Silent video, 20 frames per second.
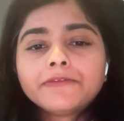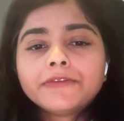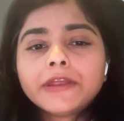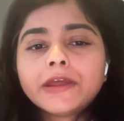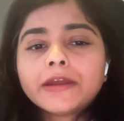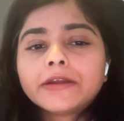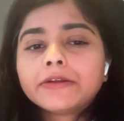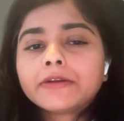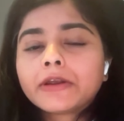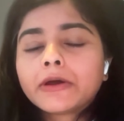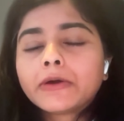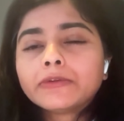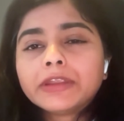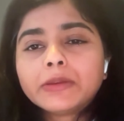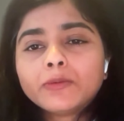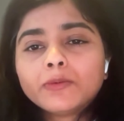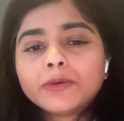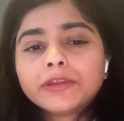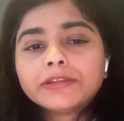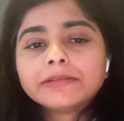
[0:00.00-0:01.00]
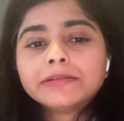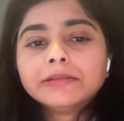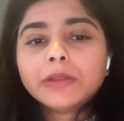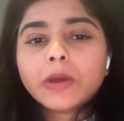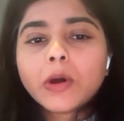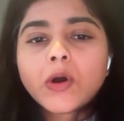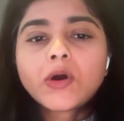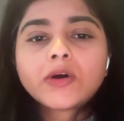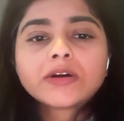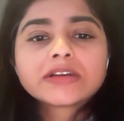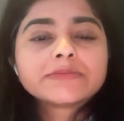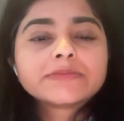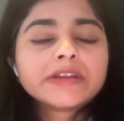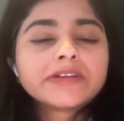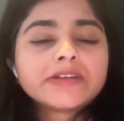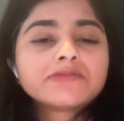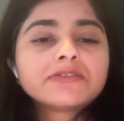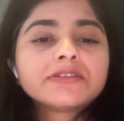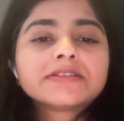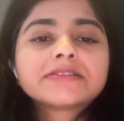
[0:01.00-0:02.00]
We are drowning with logs,
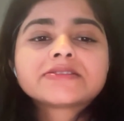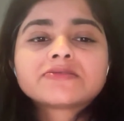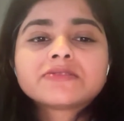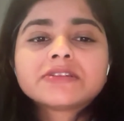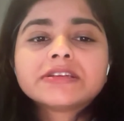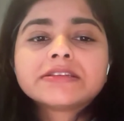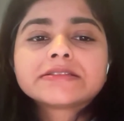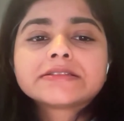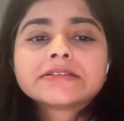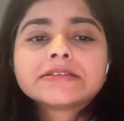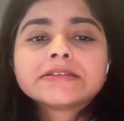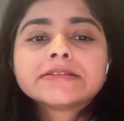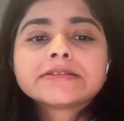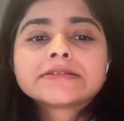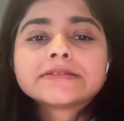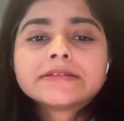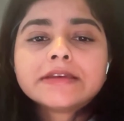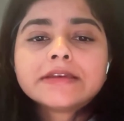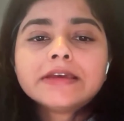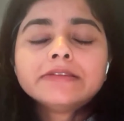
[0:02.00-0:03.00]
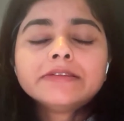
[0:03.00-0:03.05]
metrics, traces.